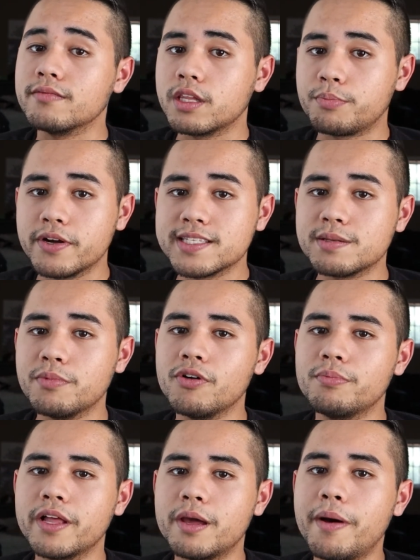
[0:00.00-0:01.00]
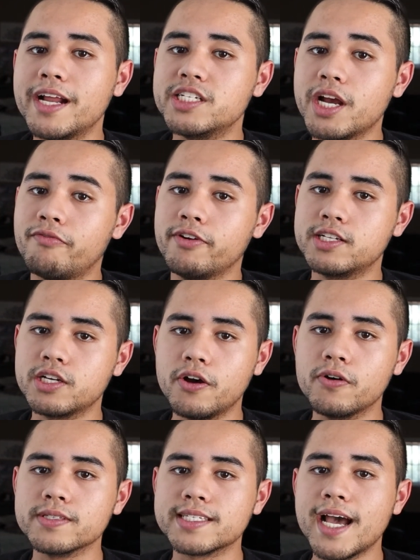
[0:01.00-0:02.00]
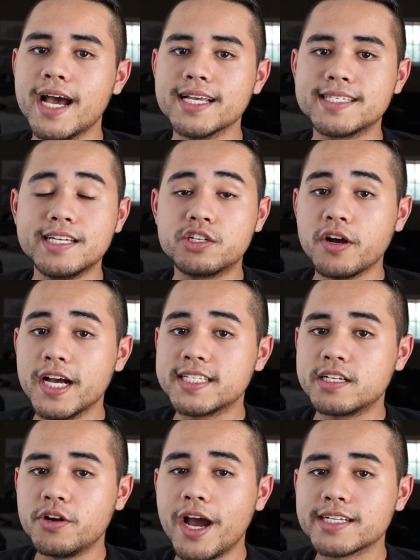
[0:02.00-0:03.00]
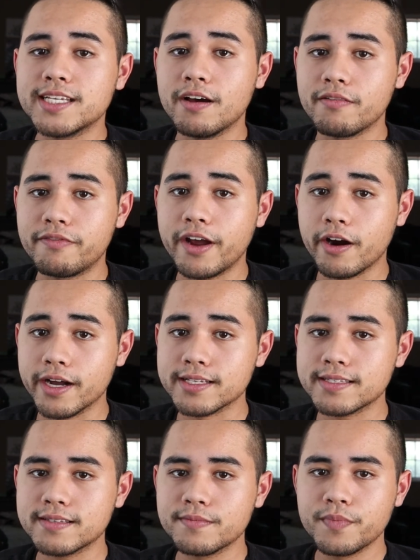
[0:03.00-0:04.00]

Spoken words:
the principal played by Jeffrey Jones, as he tries to track down Ferris.